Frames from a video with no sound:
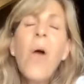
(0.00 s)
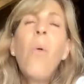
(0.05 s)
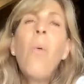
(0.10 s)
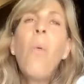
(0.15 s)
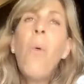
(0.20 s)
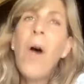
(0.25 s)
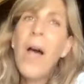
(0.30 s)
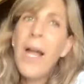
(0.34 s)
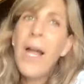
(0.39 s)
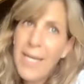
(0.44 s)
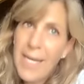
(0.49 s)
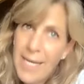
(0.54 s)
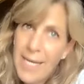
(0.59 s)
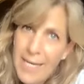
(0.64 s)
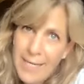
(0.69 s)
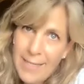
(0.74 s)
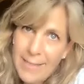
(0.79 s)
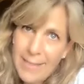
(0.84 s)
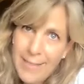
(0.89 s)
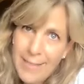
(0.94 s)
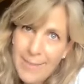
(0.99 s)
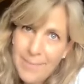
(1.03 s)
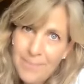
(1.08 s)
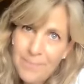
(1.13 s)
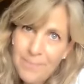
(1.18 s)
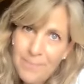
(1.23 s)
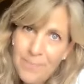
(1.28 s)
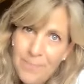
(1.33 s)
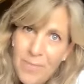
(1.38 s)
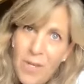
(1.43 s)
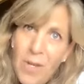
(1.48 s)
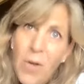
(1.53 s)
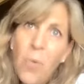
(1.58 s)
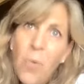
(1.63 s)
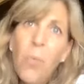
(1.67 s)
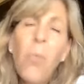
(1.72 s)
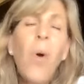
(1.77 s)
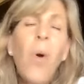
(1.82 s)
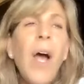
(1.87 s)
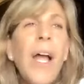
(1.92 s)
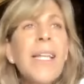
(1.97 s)
One is,
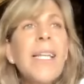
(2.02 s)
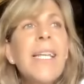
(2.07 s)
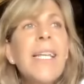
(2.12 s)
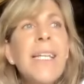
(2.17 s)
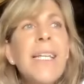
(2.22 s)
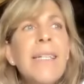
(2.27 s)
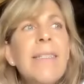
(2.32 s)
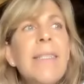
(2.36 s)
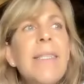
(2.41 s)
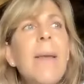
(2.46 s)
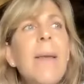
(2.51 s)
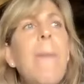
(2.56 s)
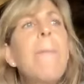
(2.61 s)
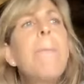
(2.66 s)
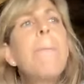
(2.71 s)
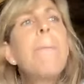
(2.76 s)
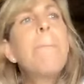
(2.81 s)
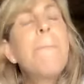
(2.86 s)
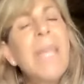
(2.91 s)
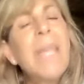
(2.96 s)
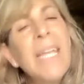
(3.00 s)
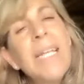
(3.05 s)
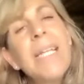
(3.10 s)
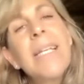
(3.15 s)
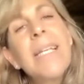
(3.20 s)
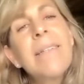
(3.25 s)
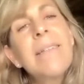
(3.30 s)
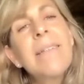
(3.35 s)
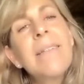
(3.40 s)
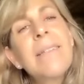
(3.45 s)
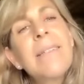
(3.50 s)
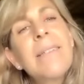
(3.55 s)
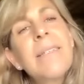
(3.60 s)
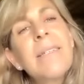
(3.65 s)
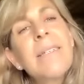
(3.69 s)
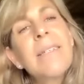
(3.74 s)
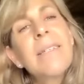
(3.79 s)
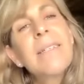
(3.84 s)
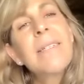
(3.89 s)
what is the biggest